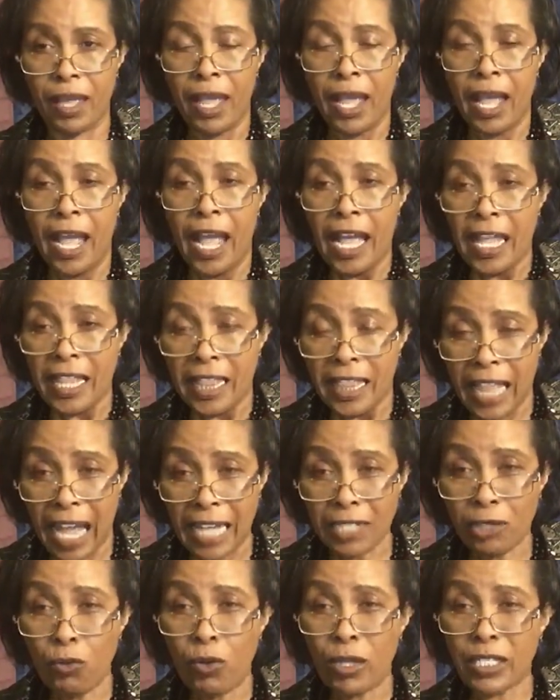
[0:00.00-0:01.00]
That
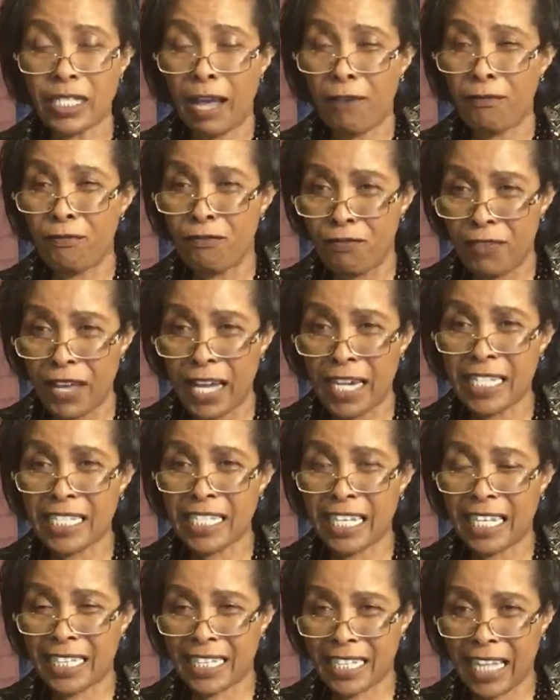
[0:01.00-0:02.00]
was a very
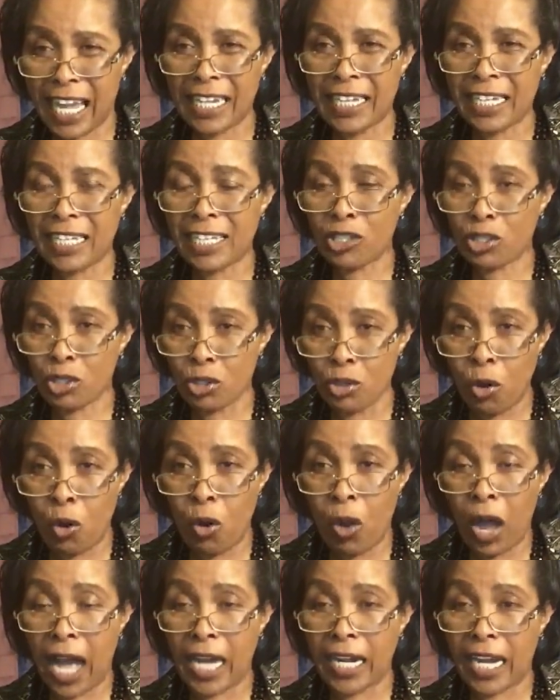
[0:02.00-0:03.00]
satanic snow and
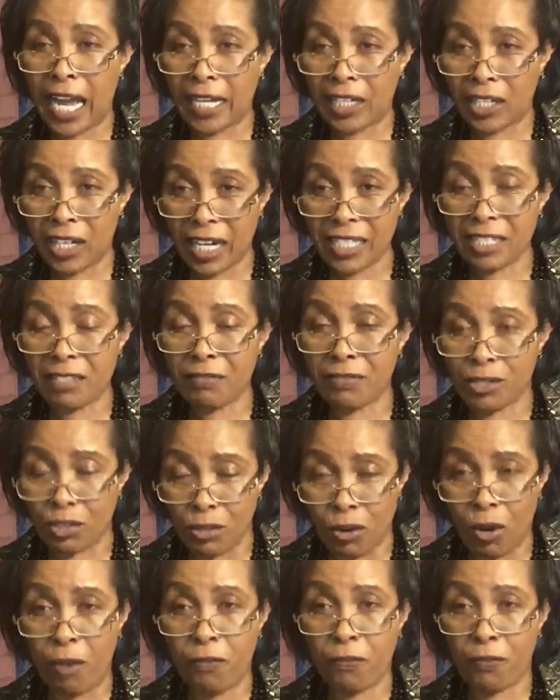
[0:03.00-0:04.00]
aggressive snow
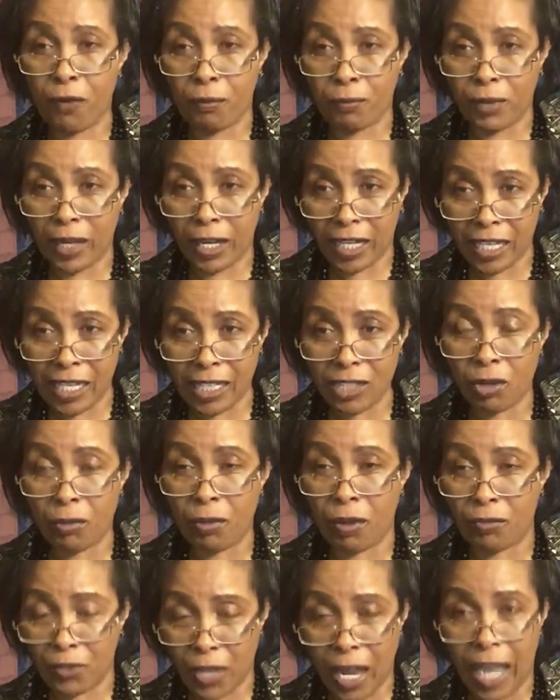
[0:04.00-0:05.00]
from the kingdom of
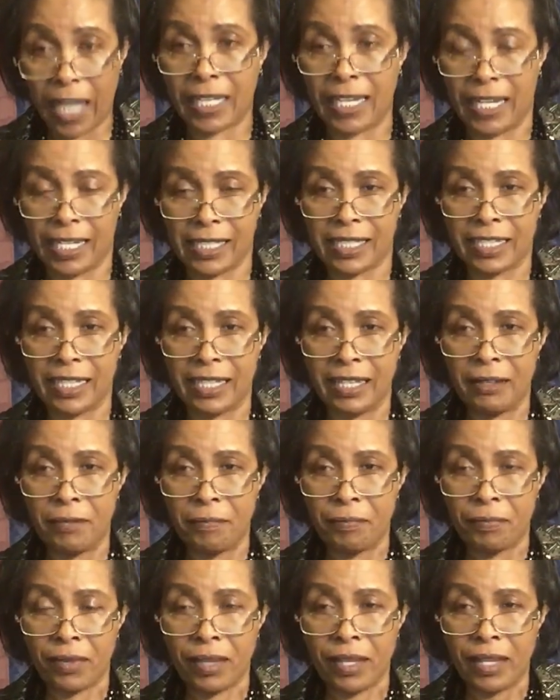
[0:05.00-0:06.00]
darkness.
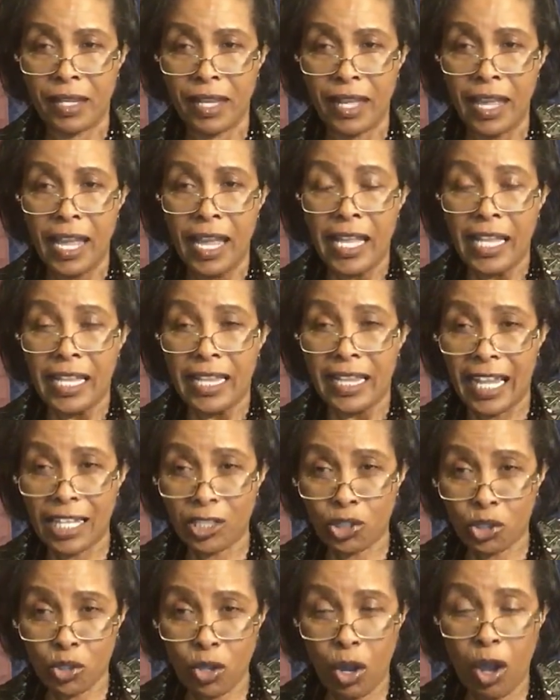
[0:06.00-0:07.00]
The
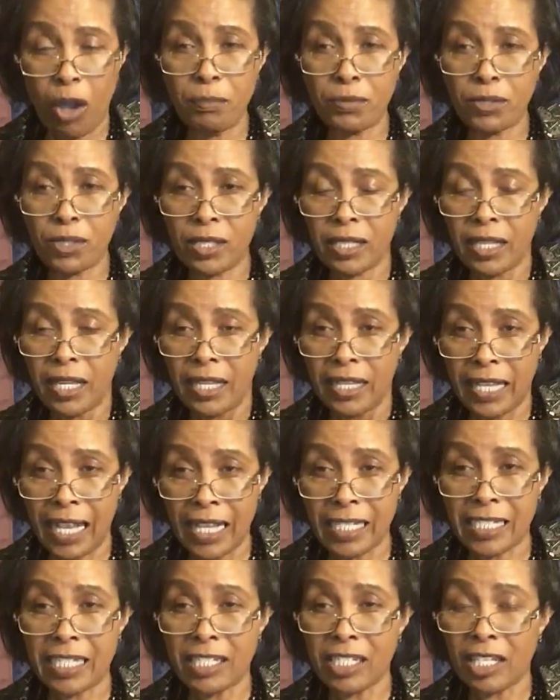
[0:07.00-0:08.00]
storms, there's,
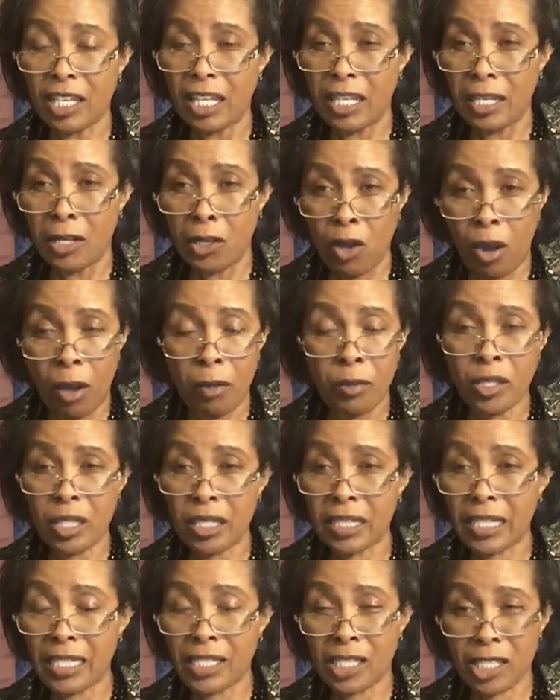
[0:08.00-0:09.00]
no,
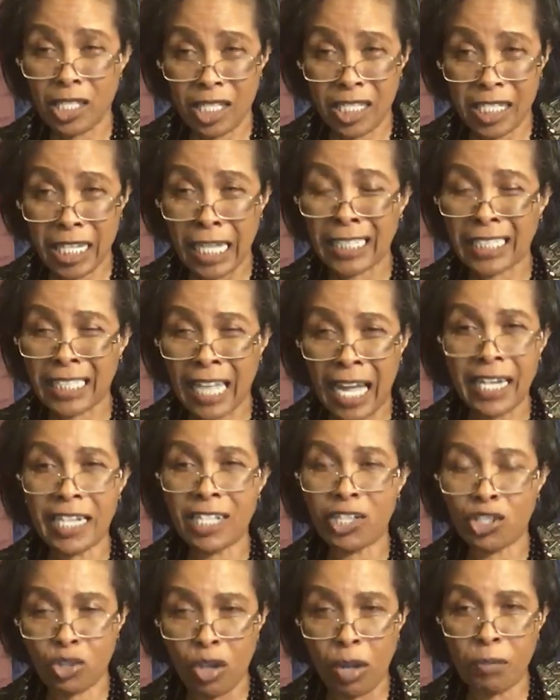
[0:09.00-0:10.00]
there's satanic
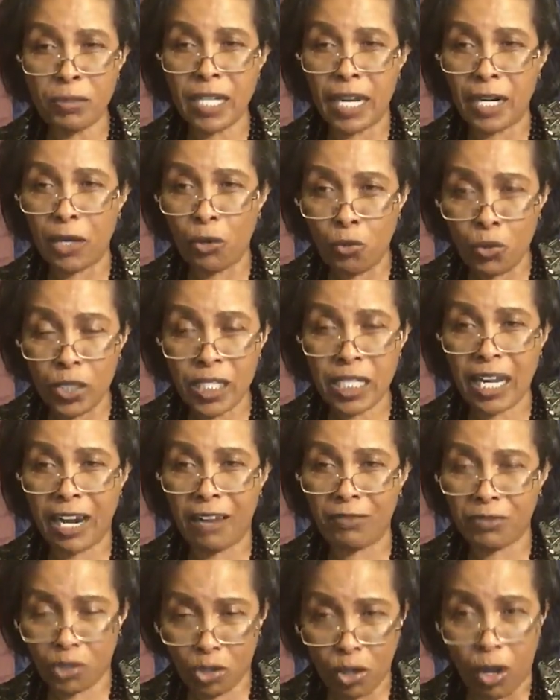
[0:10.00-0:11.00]
storms and witchcraft
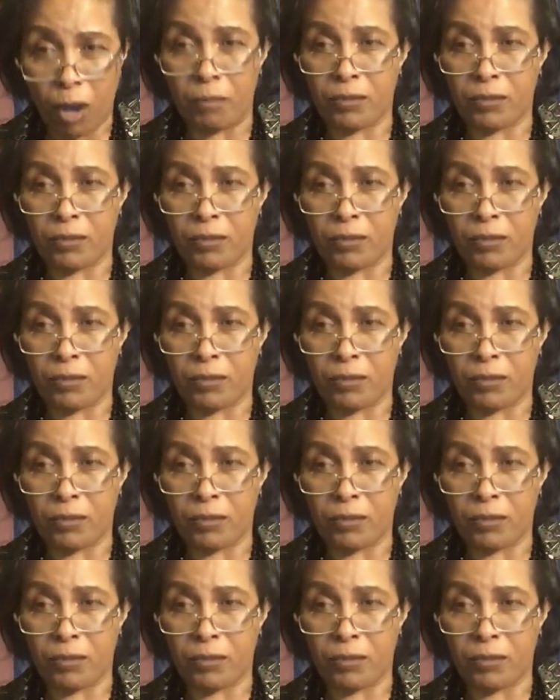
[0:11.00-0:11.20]
storms,